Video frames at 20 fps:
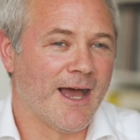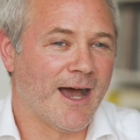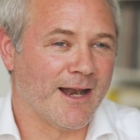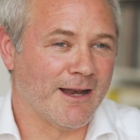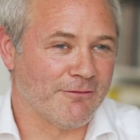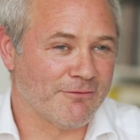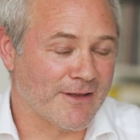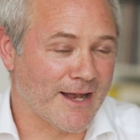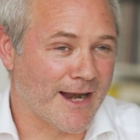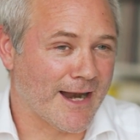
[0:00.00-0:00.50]

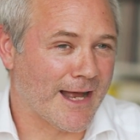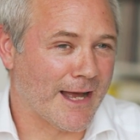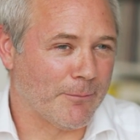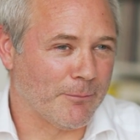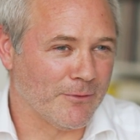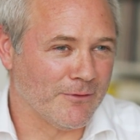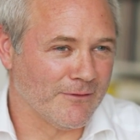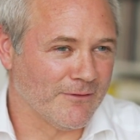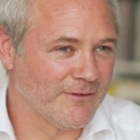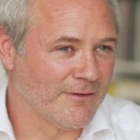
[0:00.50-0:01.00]
And if that
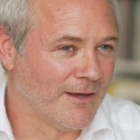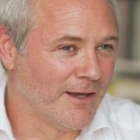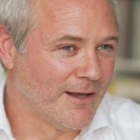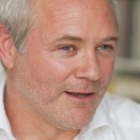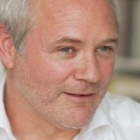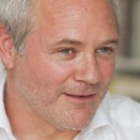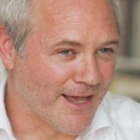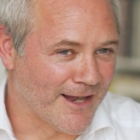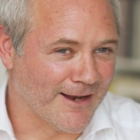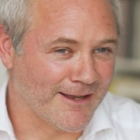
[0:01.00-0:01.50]
happens,
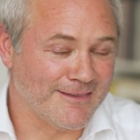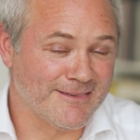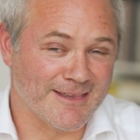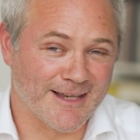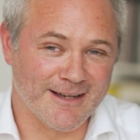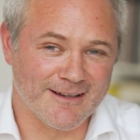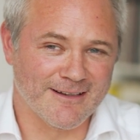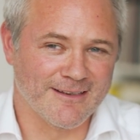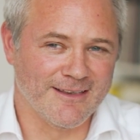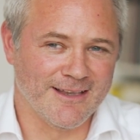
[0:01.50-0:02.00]
then I
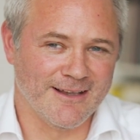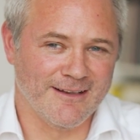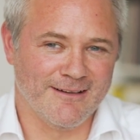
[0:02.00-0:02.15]
think